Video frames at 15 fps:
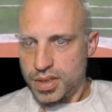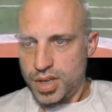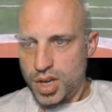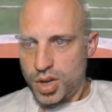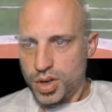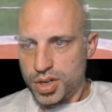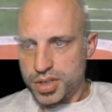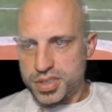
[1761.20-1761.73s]

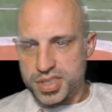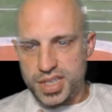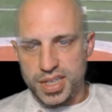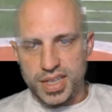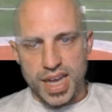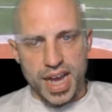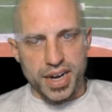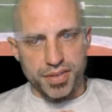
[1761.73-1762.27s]
I'm going to see a
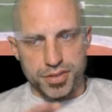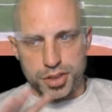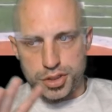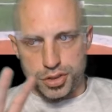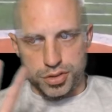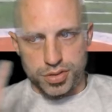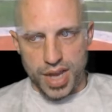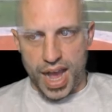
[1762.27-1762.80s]
lot of
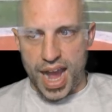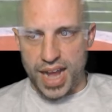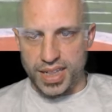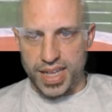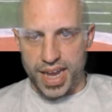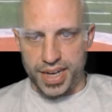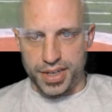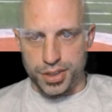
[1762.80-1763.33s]
just
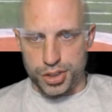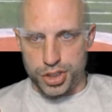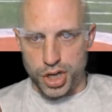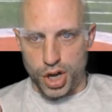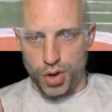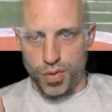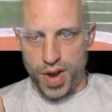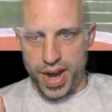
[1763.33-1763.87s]
highlighting Joe
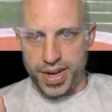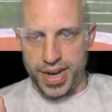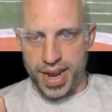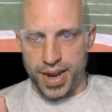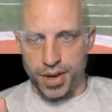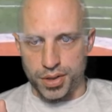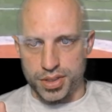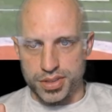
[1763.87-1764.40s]
right
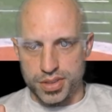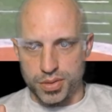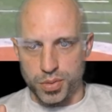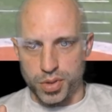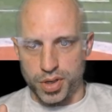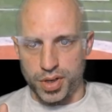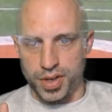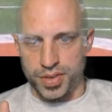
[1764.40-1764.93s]
now because
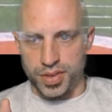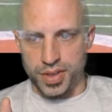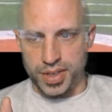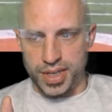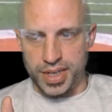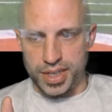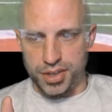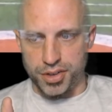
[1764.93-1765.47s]
we're in the
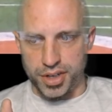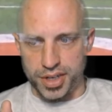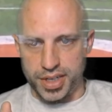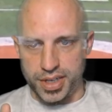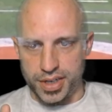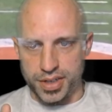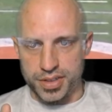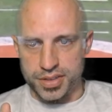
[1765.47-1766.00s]
nitty-gritty
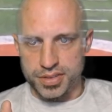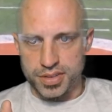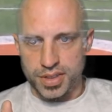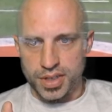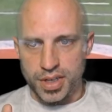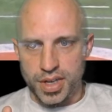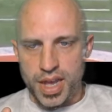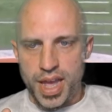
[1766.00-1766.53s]
here.
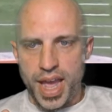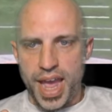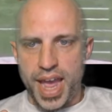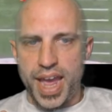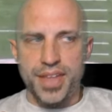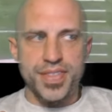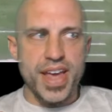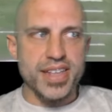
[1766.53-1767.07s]

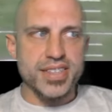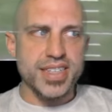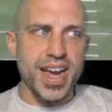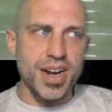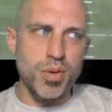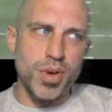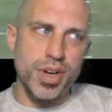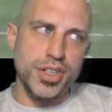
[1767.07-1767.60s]
And that's kind of
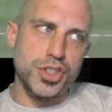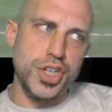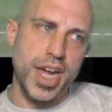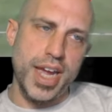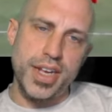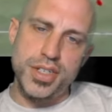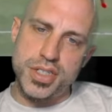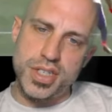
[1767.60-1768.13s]
what
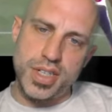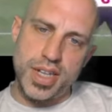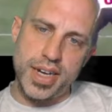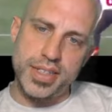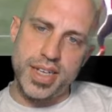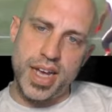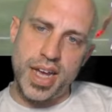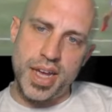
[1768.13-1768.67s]
changes a lot of
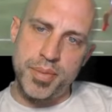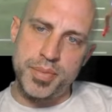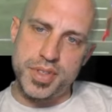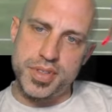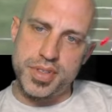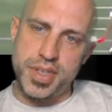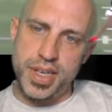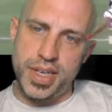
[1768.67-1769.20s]
times
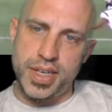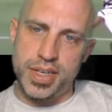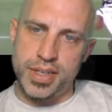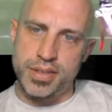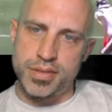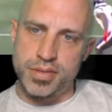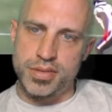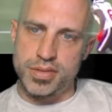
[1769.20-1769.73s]

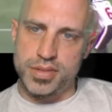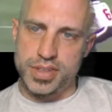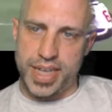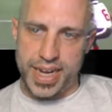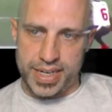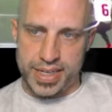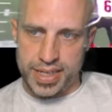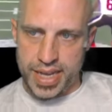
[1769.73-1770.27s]
in late
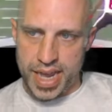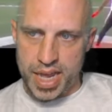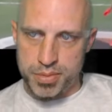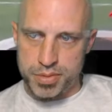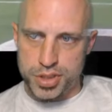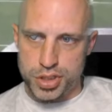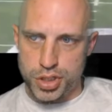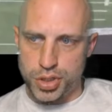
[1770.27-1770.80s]
in games,
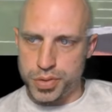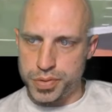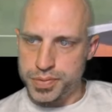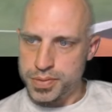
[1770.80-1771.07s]
too,